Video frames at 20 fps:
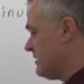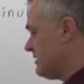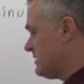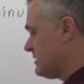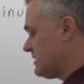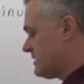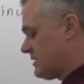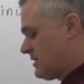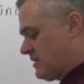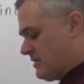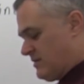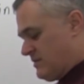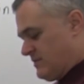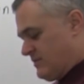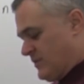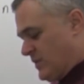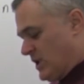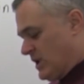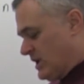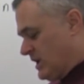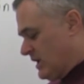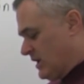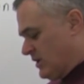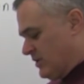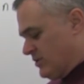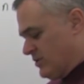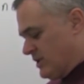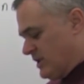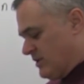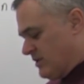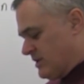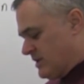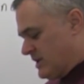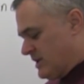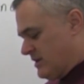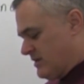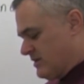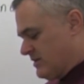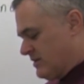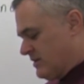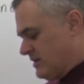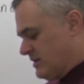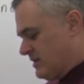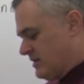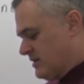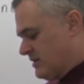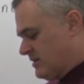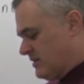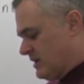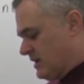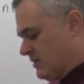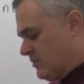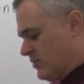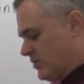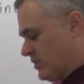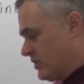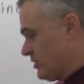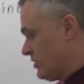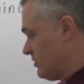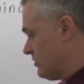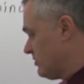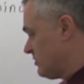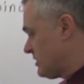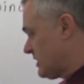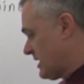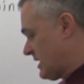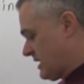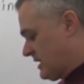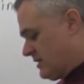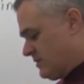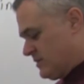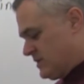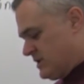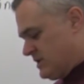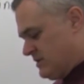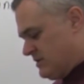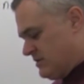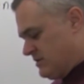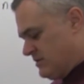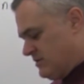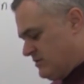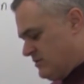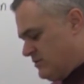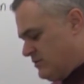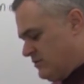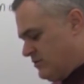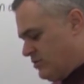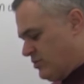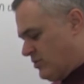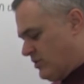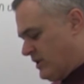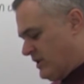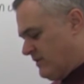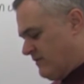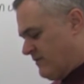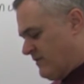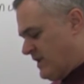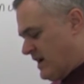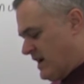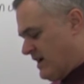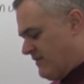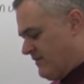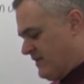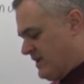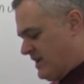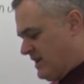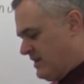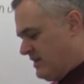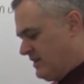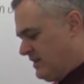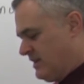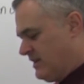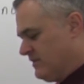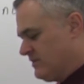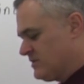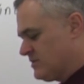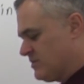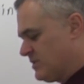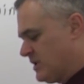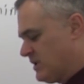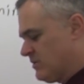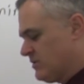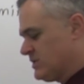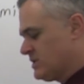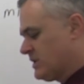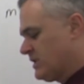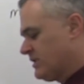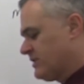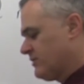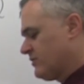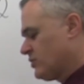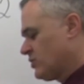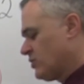So, and again, I'll do that with the calculator. 9.2 times 2.58 gives me a result of